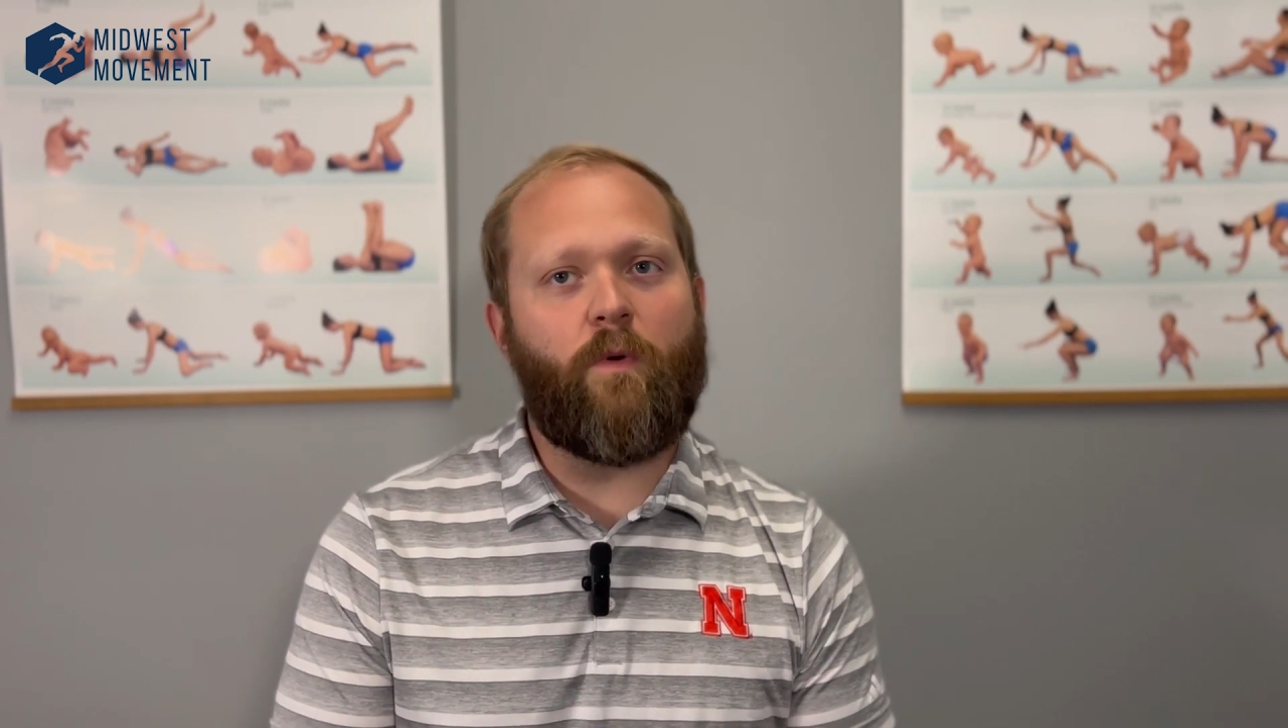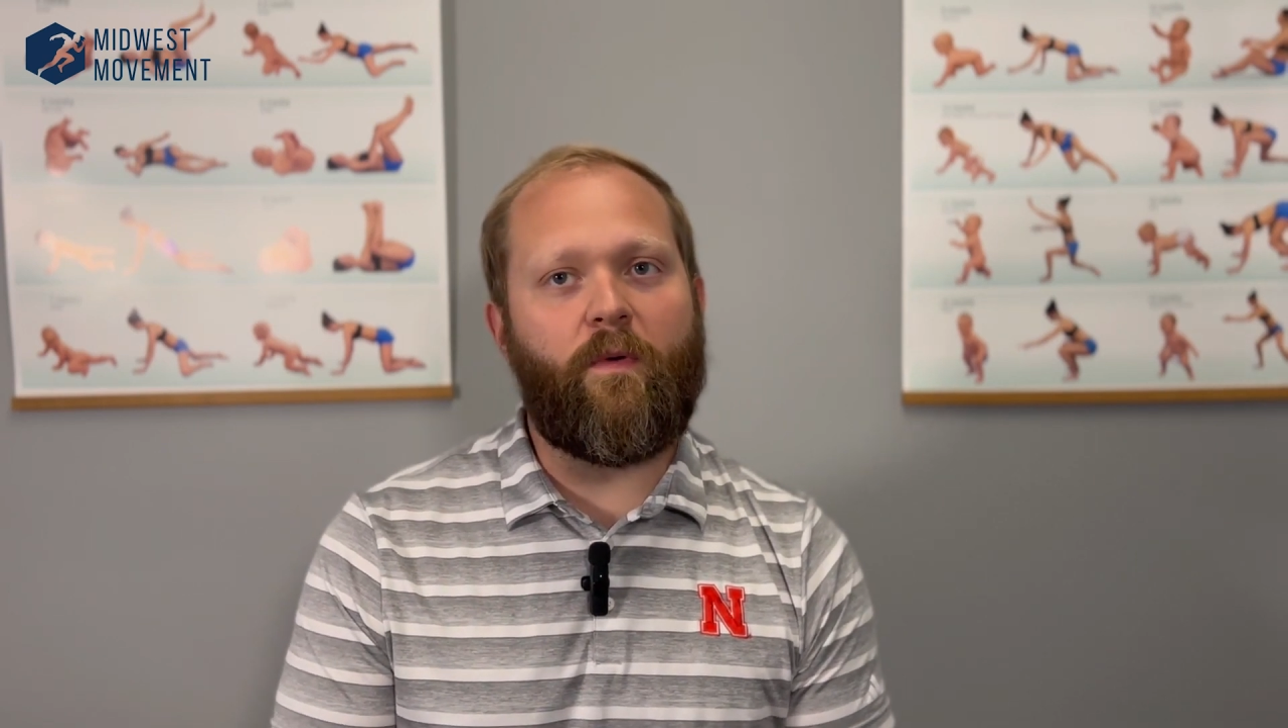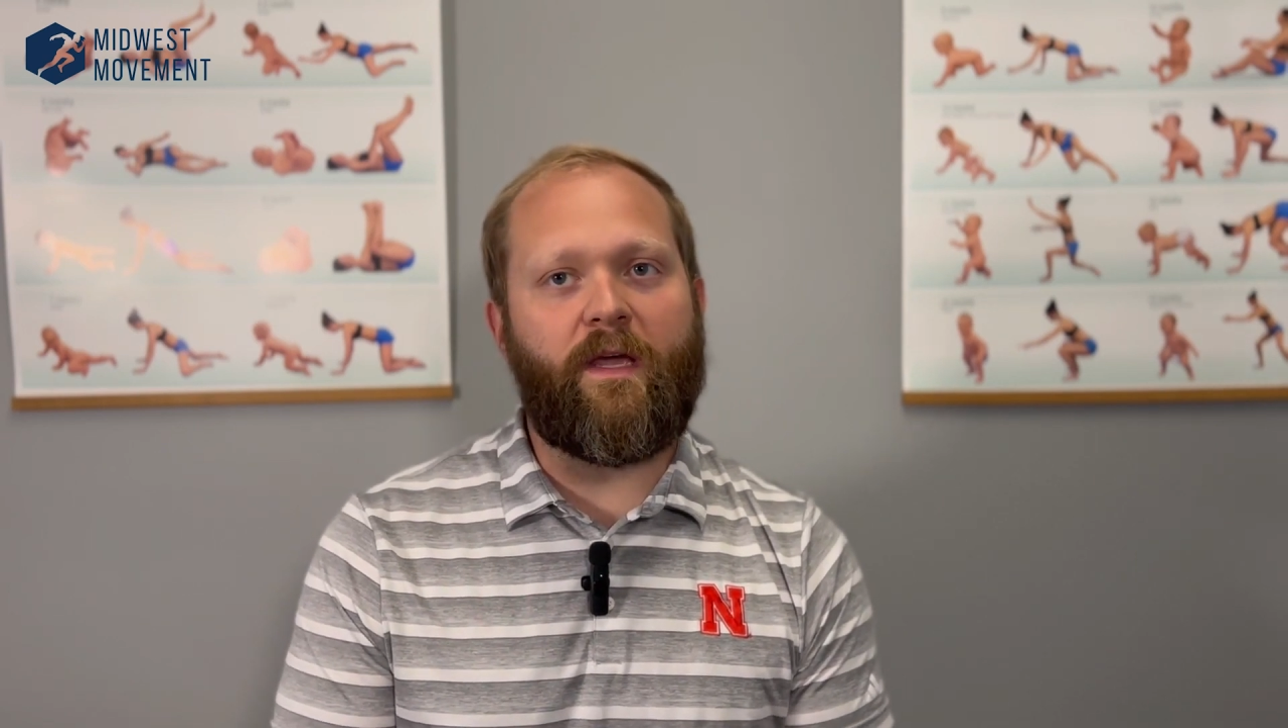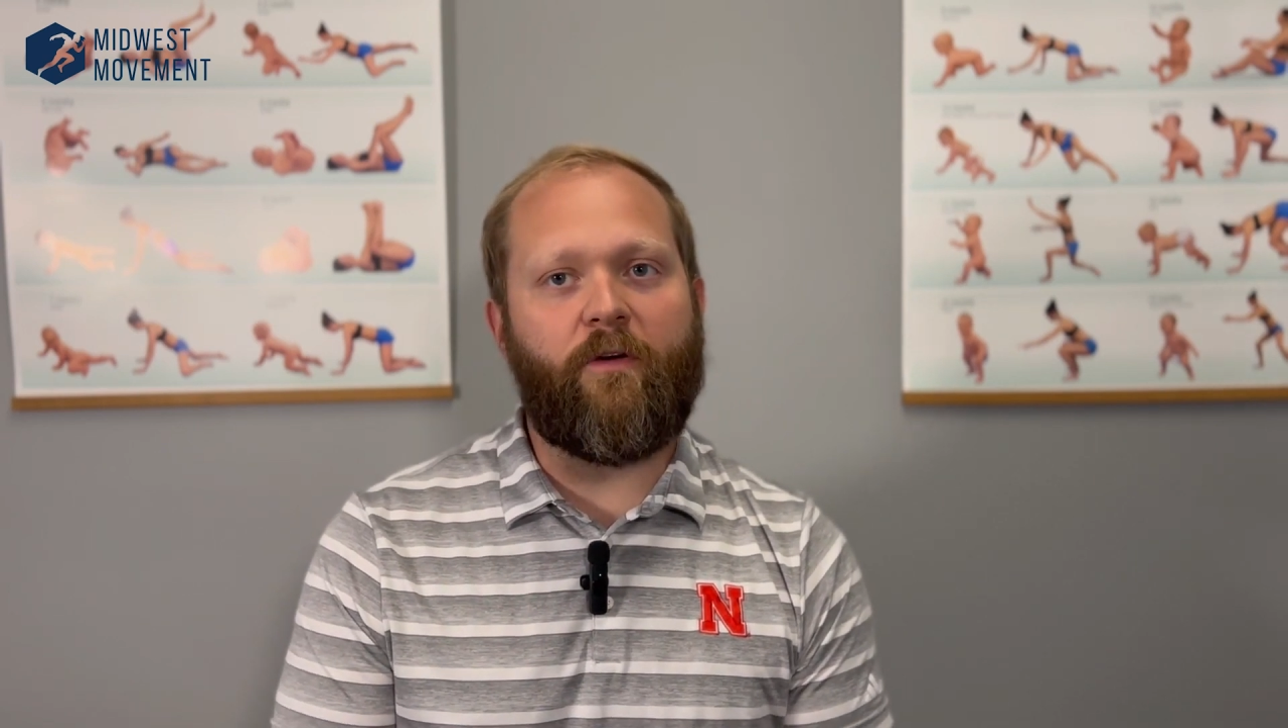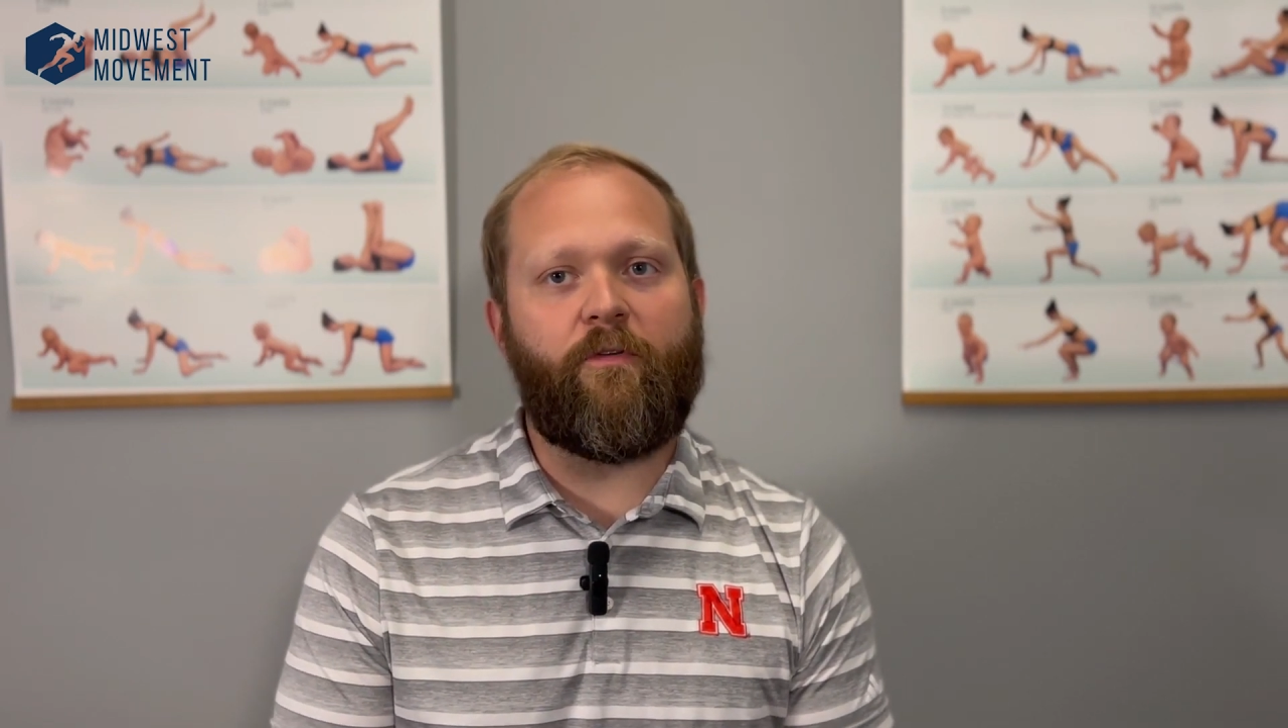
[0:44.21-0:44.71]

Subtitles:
what we hear